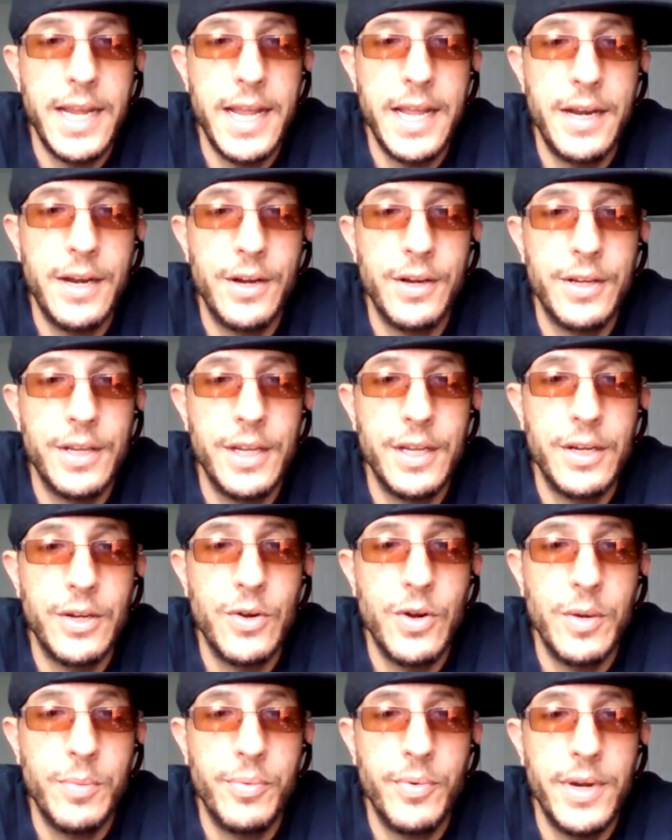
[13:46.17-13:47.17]
Anarchy
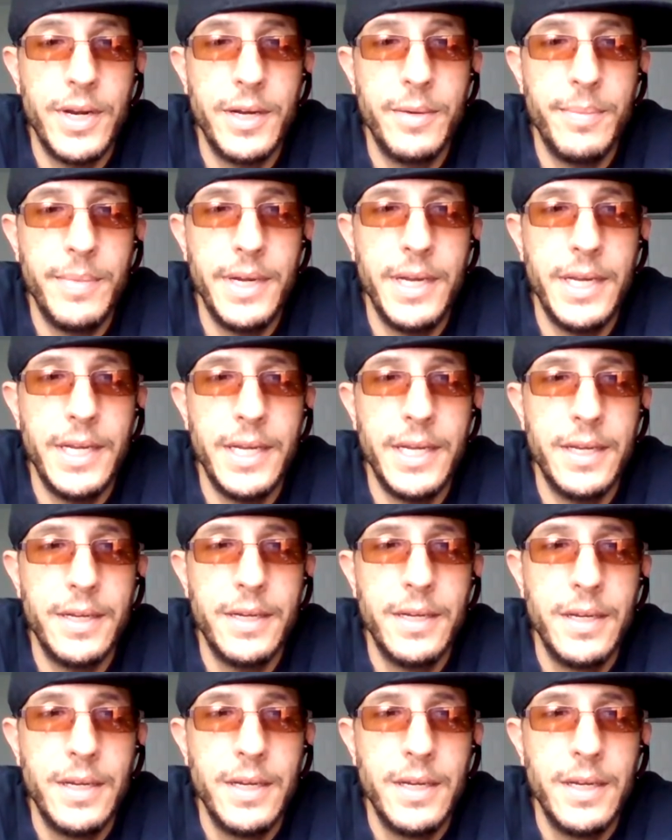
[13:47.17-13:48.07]
Incorporated Media,